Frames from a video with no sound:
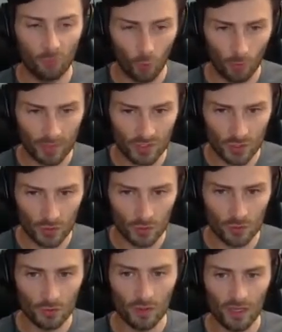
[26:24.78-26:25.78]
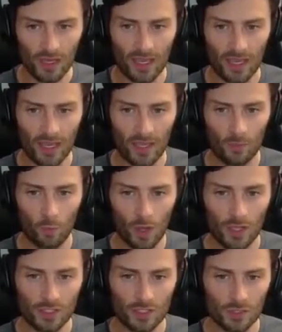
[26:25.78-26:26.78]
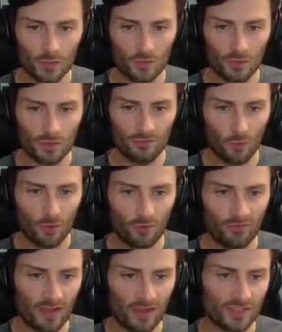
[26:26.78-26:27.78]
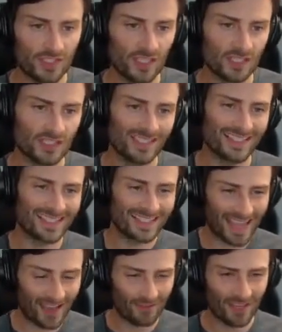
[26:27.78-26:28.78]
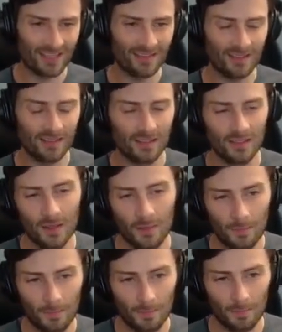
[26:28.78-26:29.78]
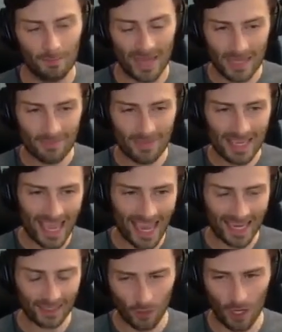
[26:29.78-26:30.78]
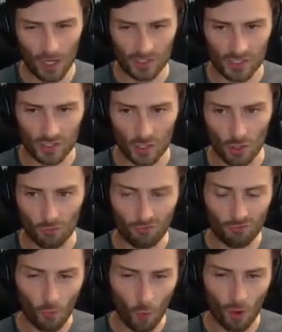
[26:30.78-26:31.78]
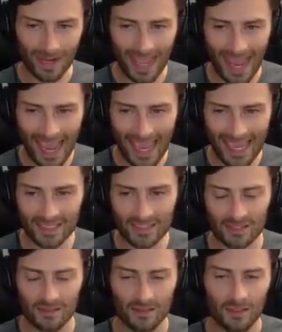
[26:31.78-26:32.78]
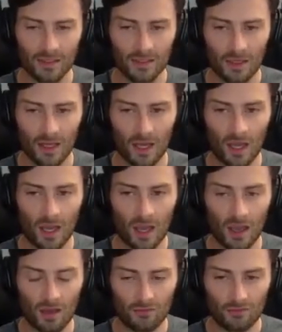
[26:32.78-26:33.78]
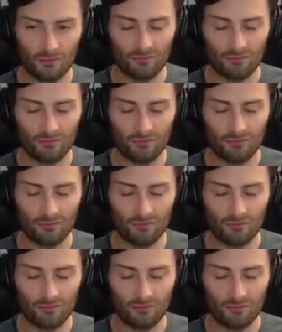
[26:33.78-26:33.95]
for Mizzou, and 1, 2, 3, 4, 5, 6, 7, maybe 8 losses. So 4 and 8, 5